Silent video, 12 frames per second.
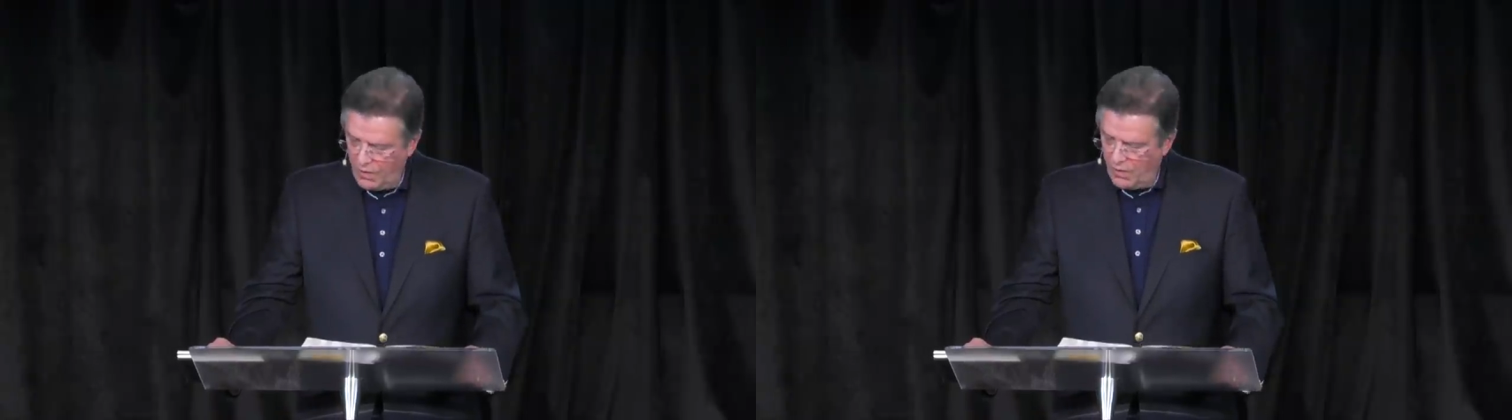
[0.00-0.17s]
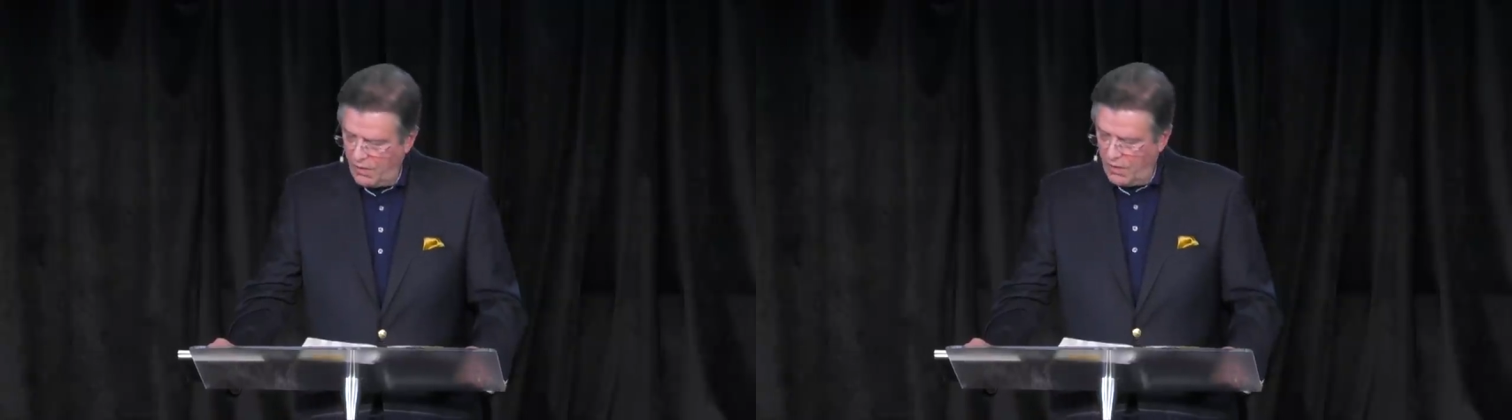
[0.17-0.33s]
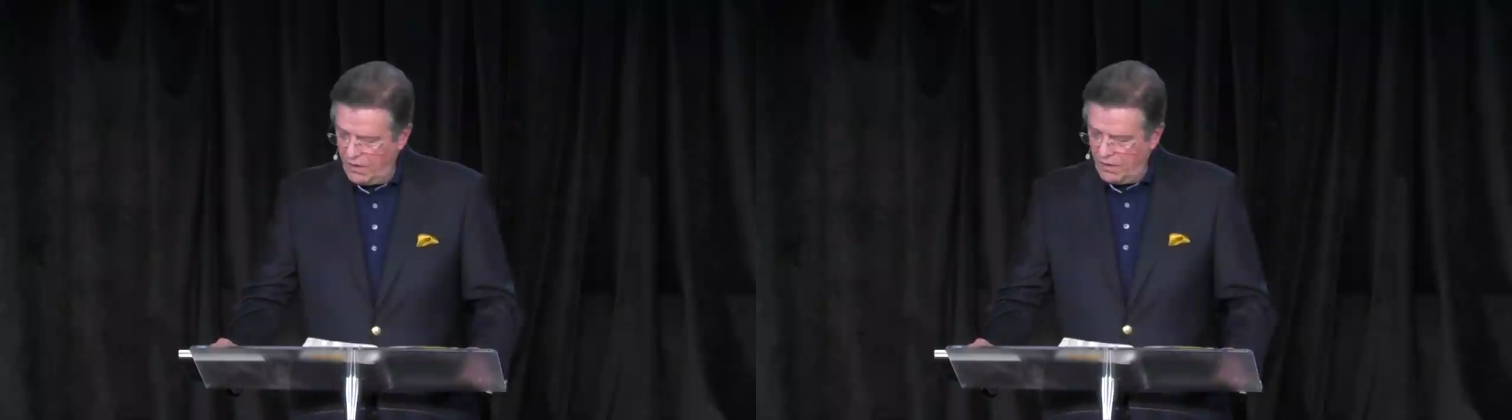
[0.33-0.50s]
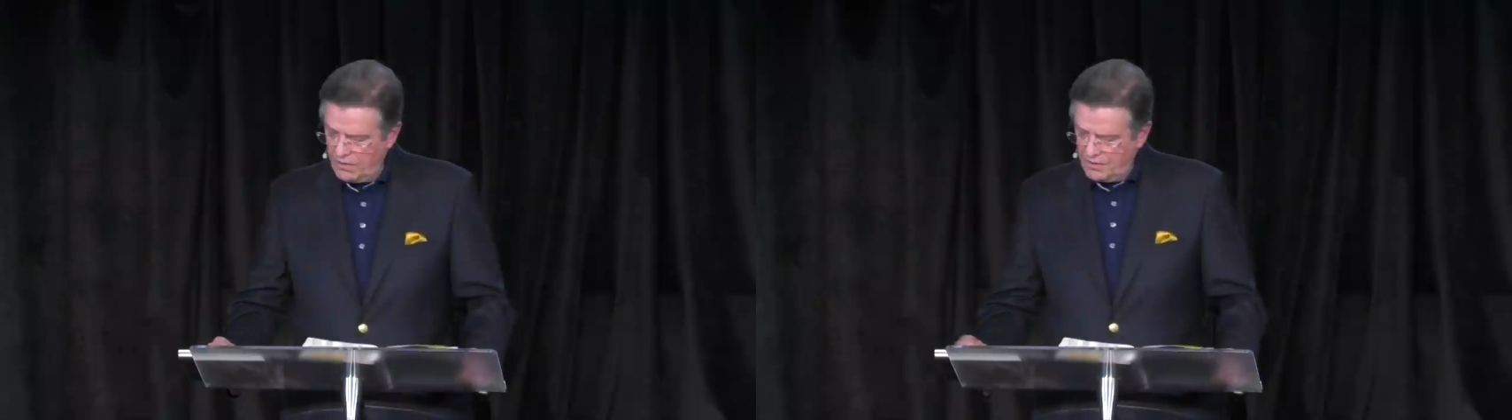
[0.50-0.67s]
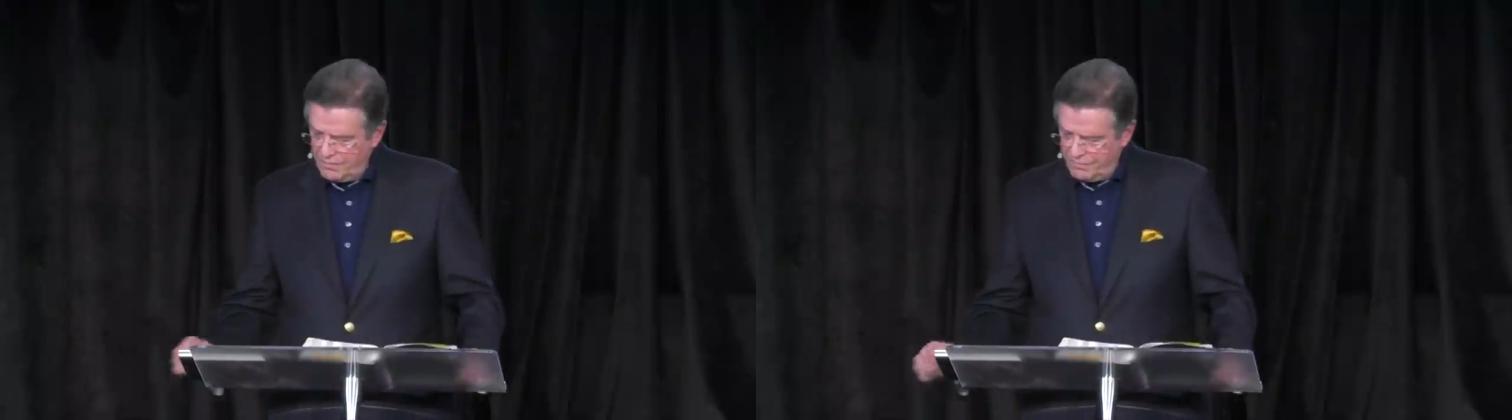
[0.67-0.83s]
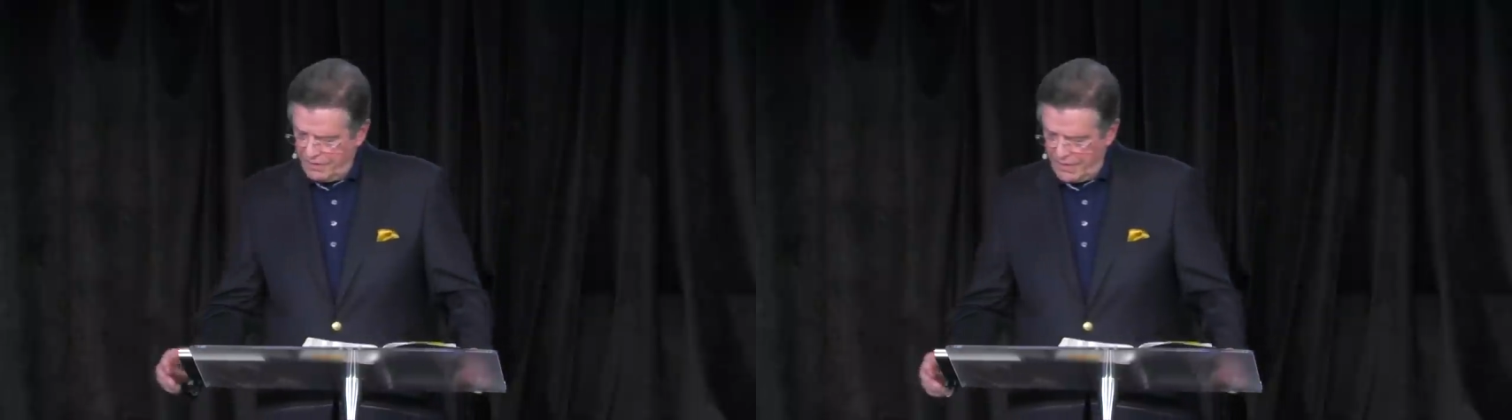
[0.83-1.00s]
all
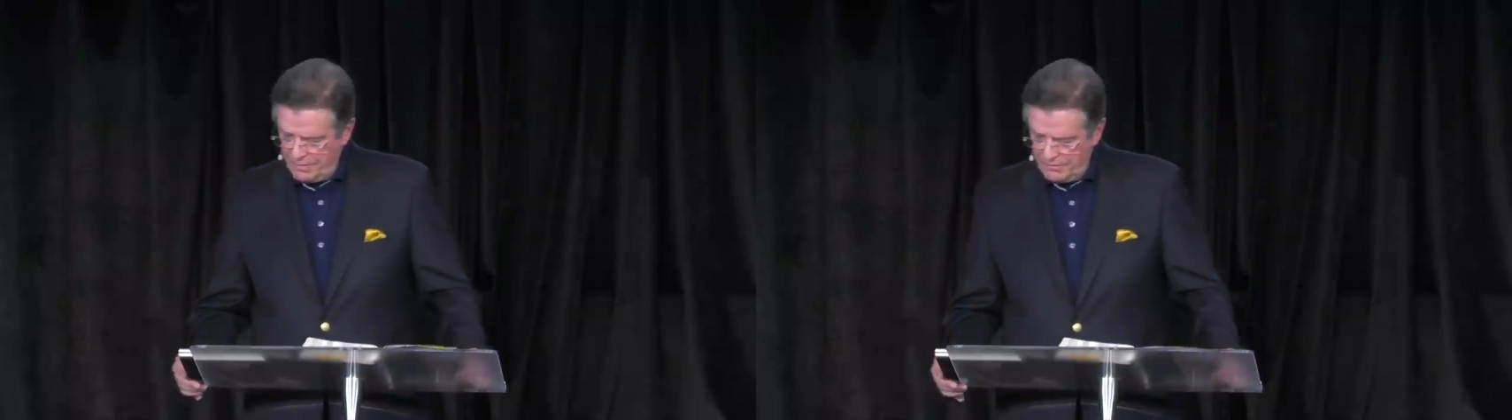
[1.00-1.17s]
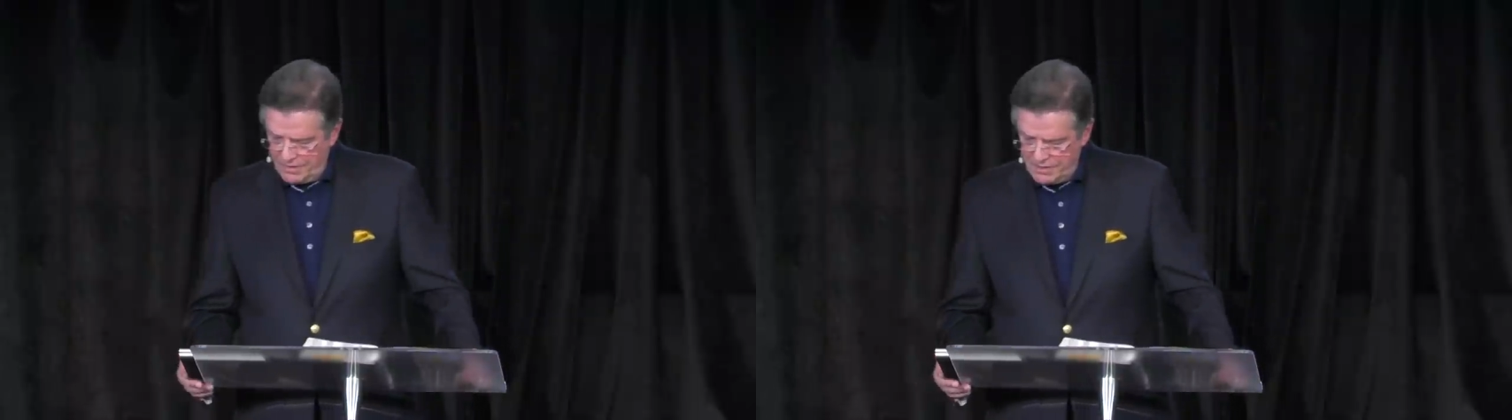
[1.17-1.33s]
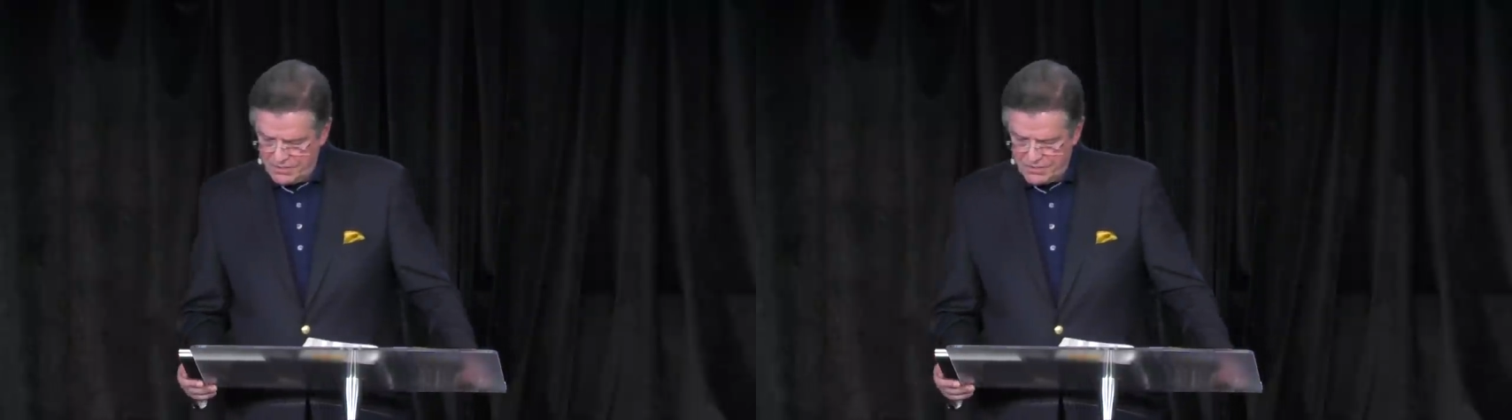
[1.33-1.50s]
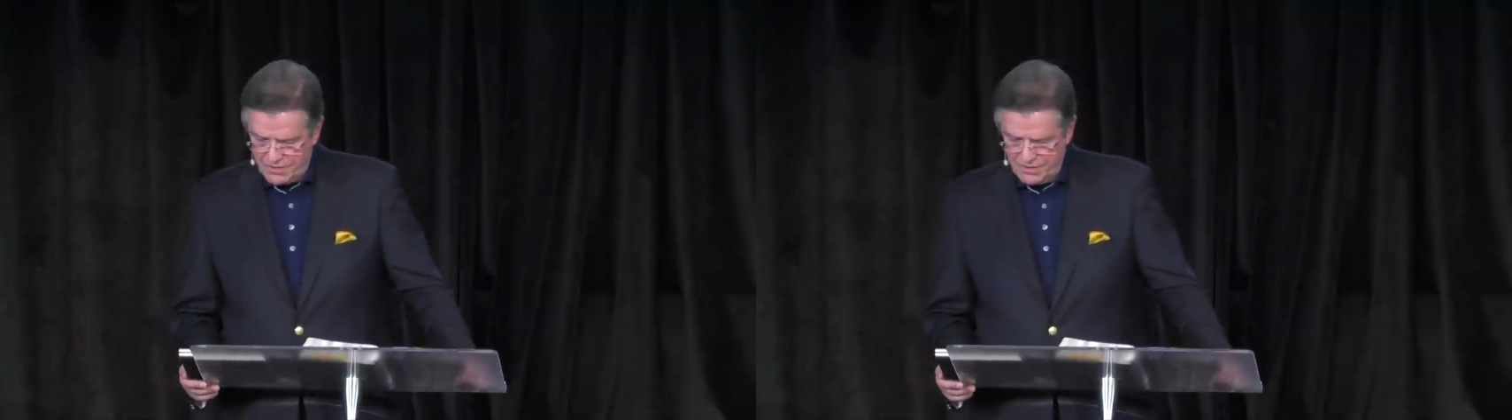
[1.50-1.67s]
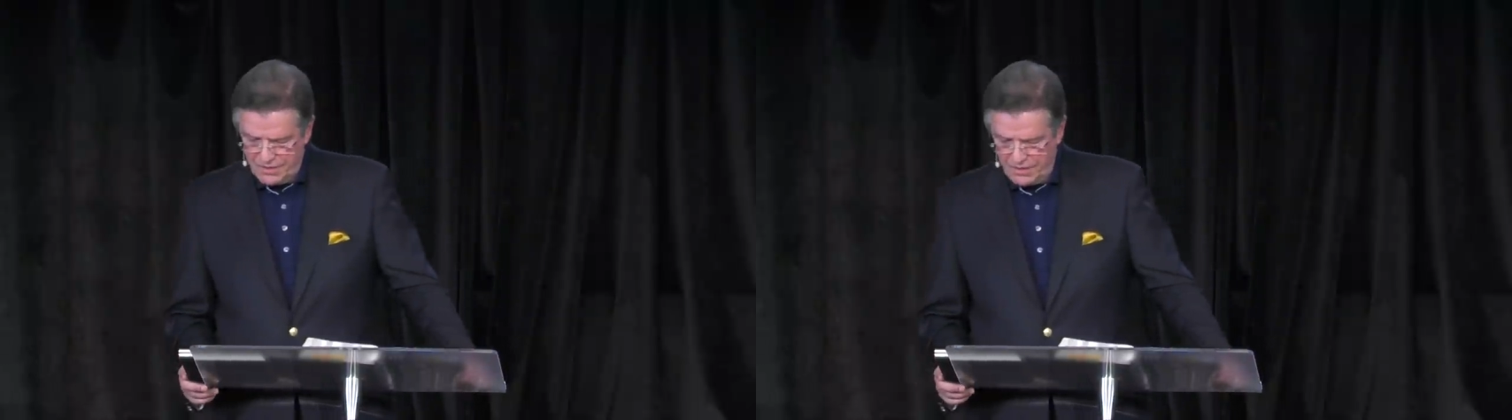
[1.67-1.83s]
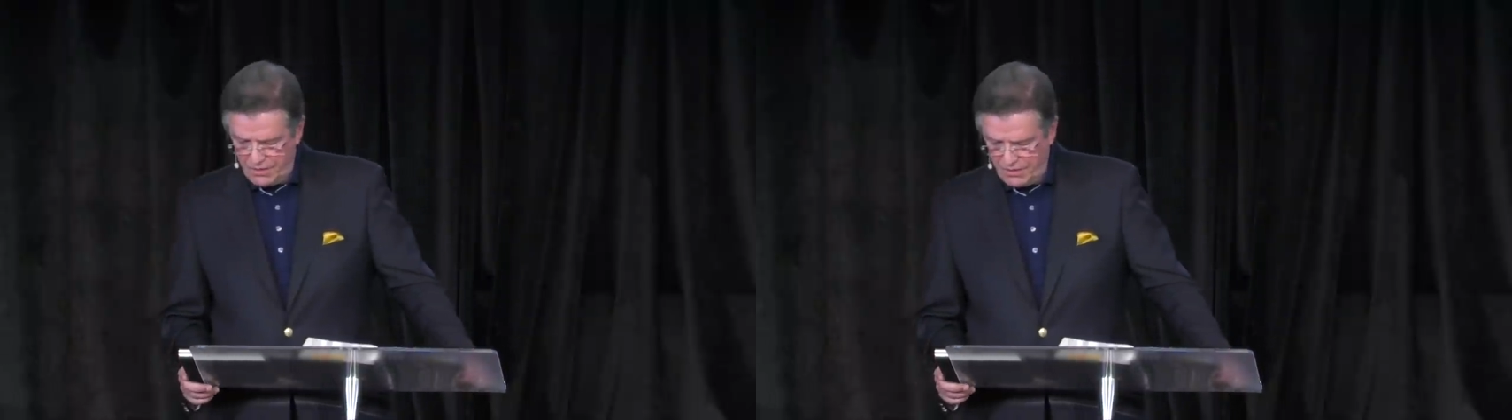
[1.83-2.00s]
the families of
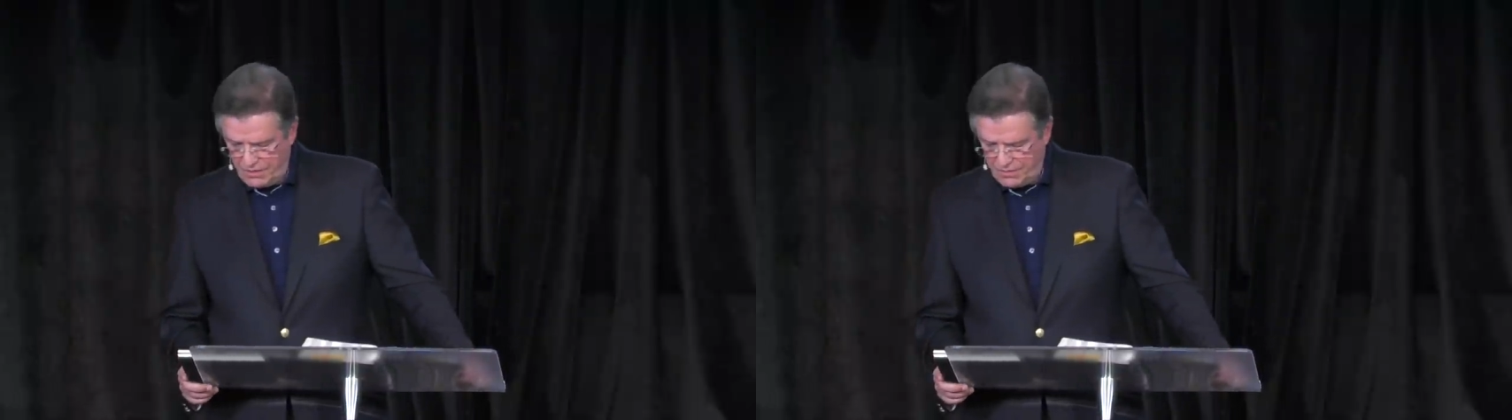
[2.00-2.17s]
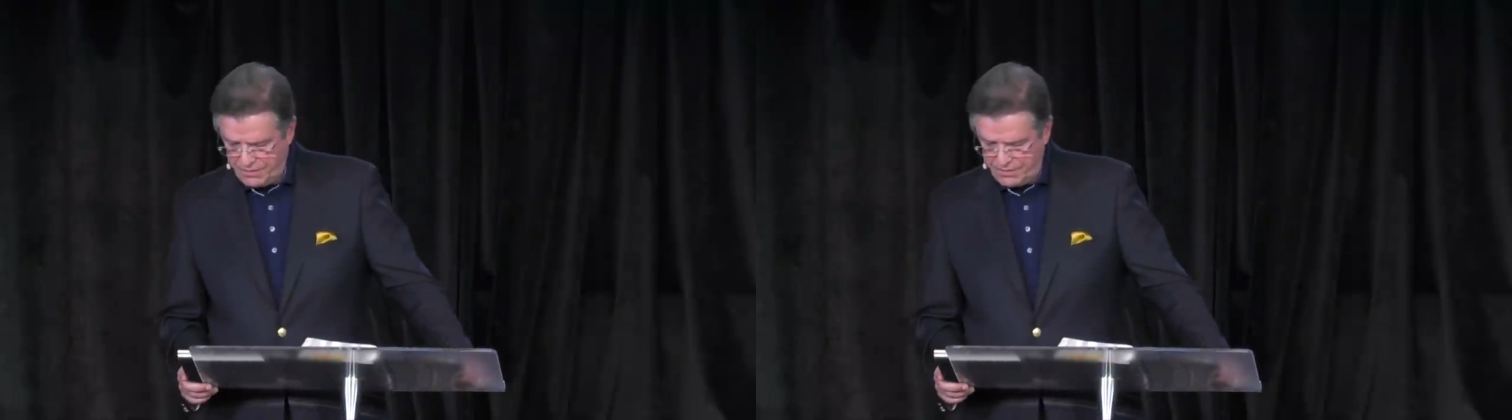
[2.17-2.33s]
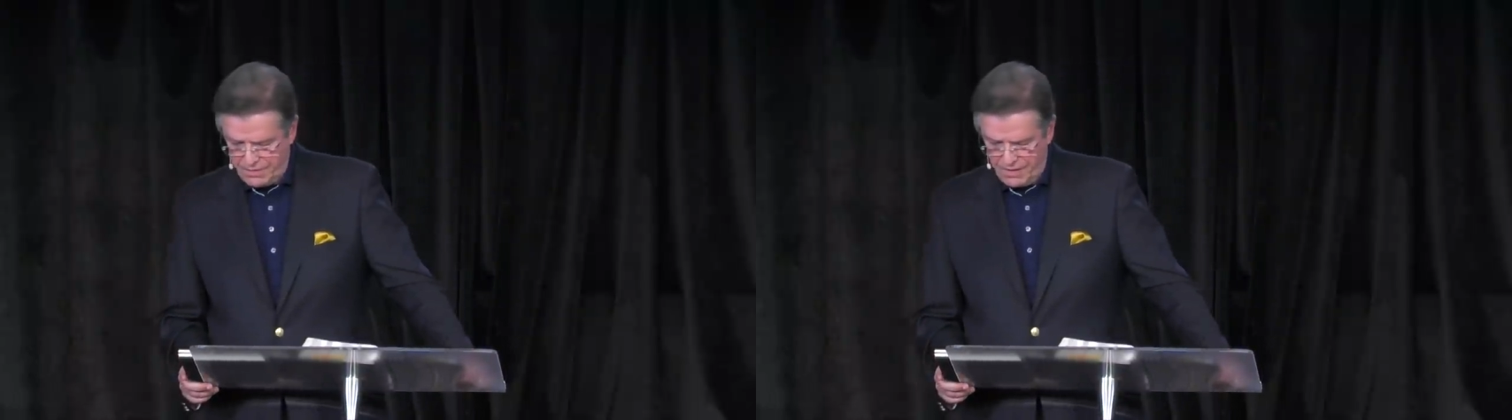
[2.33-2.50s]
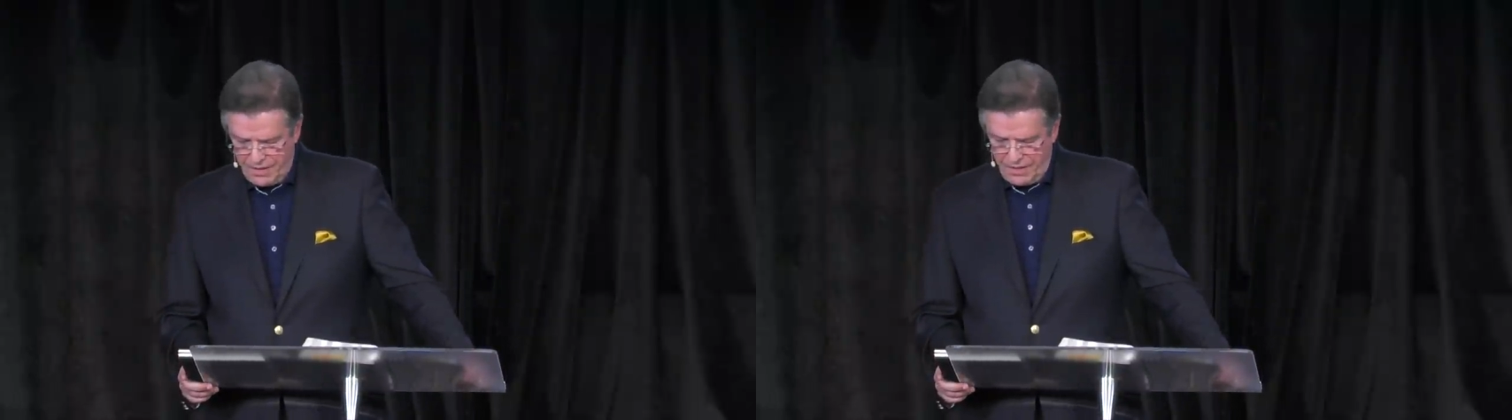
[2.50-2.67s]
the earth